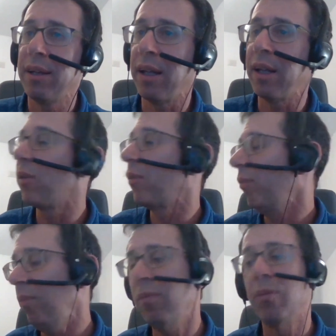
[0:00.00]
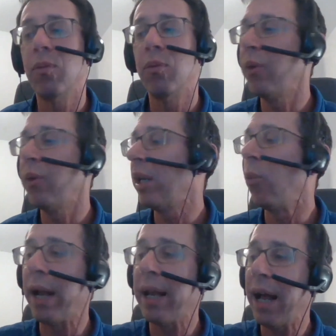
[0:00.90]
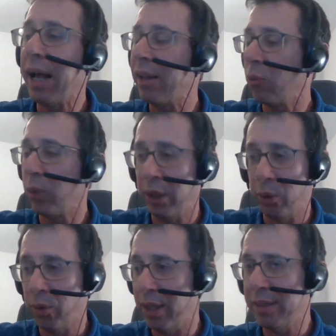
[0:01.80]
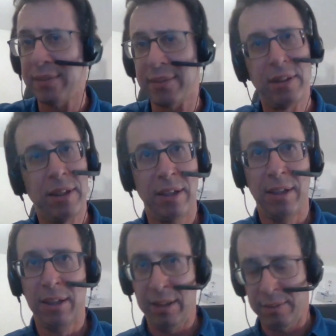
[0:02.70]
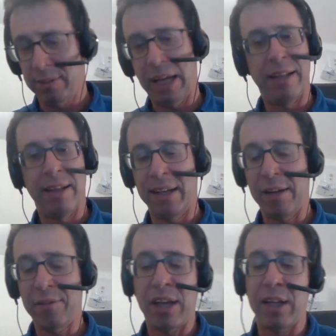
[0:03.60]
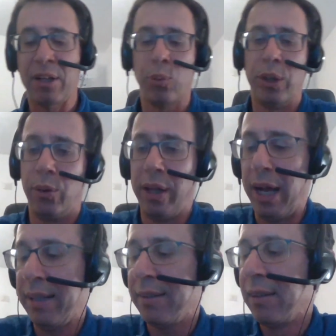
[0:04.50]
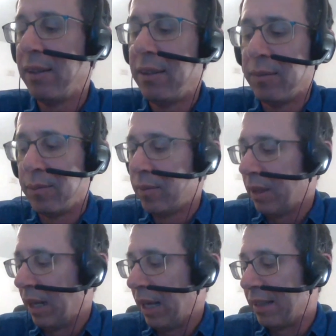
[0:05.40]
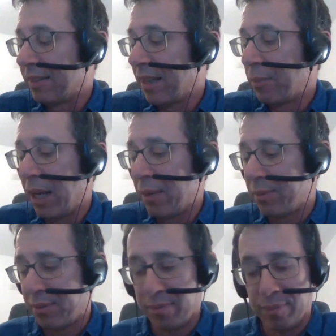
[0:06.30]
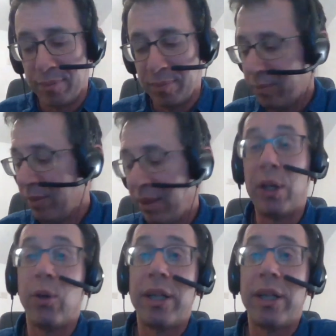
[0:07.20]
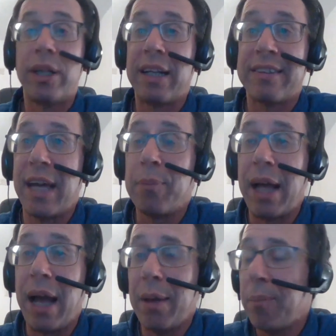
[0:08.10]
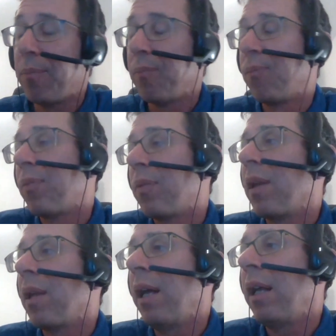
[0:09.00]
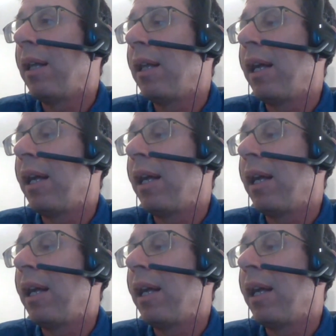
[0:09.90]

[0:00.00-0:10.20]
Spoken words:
that really one hand will do this, and the left hand will do that, and sometimes they will do it at the same time. And